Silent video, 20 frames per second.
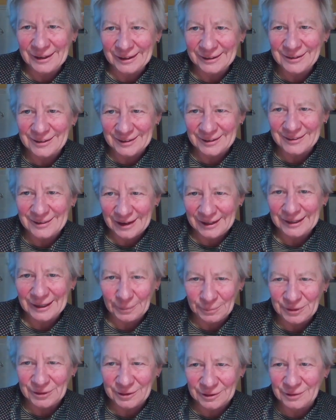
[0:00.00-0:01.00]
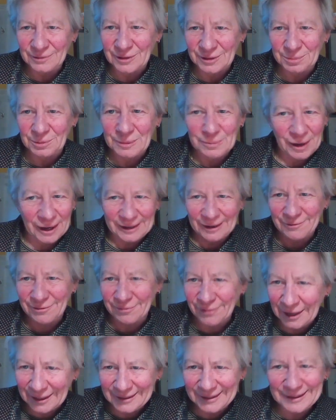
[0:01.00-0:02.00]
barrier to setting up a service. We
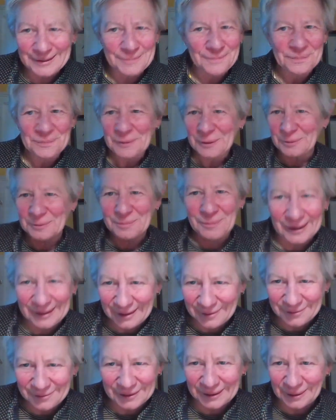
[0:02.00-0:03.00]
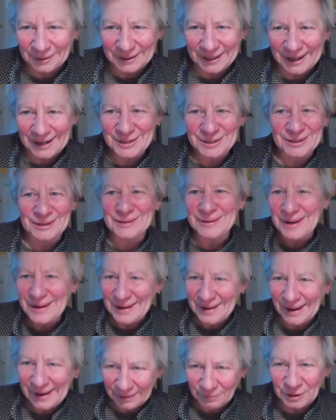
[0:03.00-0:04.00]
might have funding, we might have a
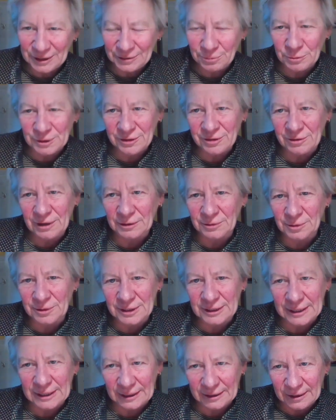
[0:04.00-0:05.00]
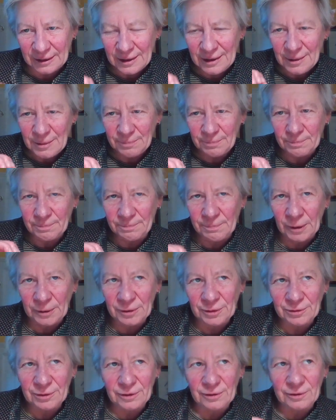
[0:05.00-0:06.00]
location, and we struggle to get
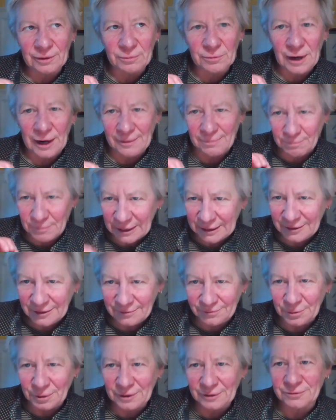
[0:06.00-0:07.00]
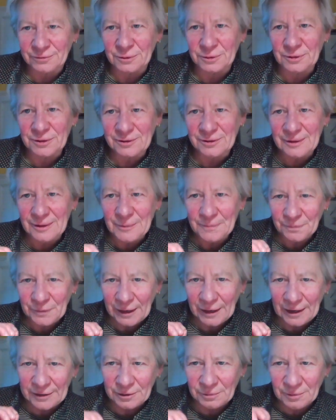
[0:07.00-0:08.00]
both the right mix of workforce
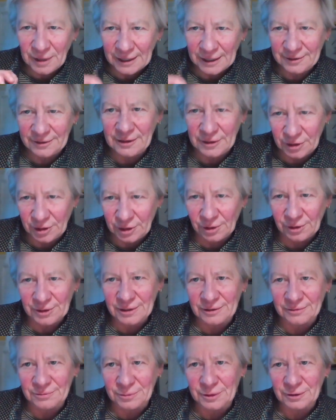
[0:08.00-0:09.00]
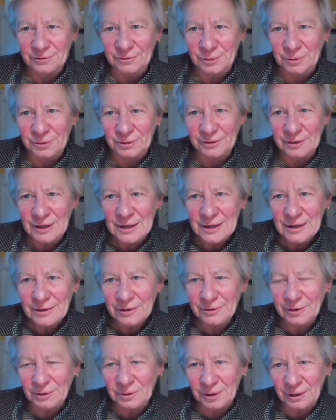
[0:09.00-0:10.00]
and the right seniority of workforce.
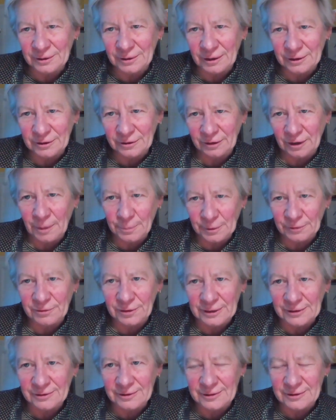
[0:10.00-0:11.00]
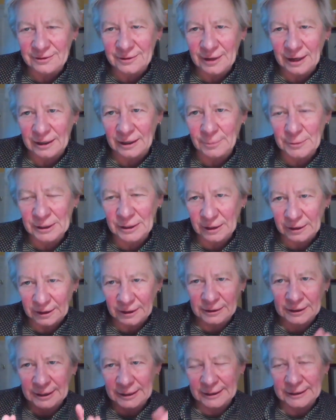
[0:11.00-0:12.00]
So, a couple of things to say. I
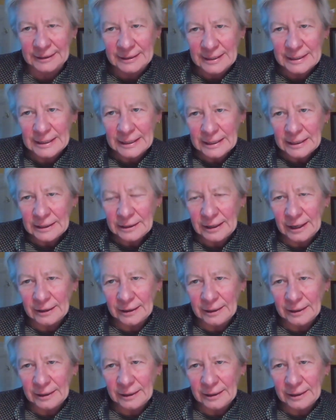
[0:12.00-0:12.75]
mean, clearly,